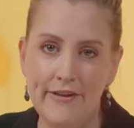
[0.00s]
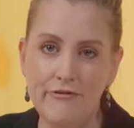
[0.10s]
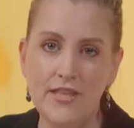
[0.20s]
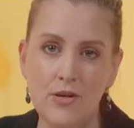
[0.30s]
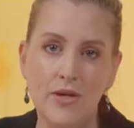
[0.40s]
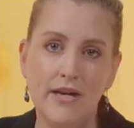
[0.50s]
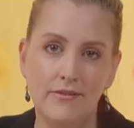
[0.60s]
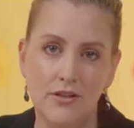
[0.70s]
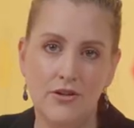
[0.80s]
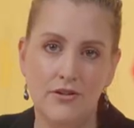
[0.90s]
Everything we
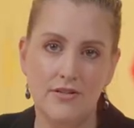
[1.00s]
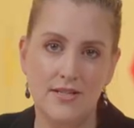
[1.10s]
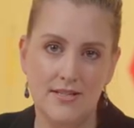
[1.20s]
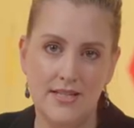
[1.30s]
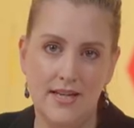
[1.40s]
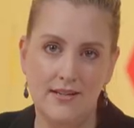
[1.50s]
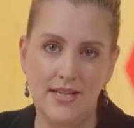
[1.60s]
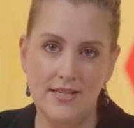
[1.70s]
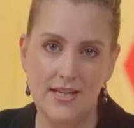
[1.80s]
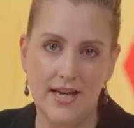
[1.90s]
have learned since then
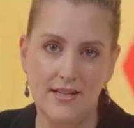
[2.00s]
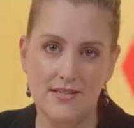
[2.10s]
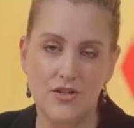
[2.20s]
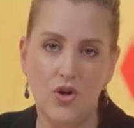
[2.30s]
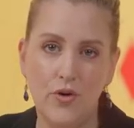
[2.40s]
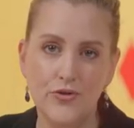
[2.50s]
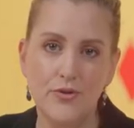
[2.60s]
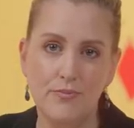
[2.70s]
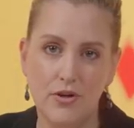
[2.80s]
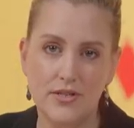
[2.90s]
indicates that
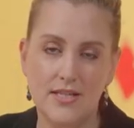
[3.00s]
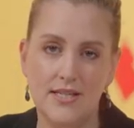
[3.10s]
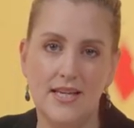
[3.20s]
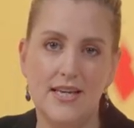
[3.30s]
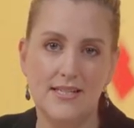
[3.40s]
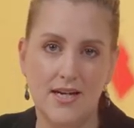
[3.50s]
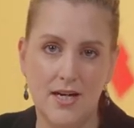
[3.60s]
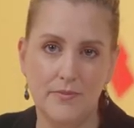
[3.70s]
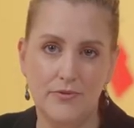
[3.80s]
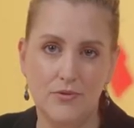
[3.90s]
offshore processing is
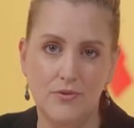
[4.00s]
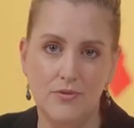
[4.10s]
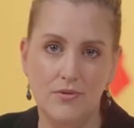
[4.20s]
harmful.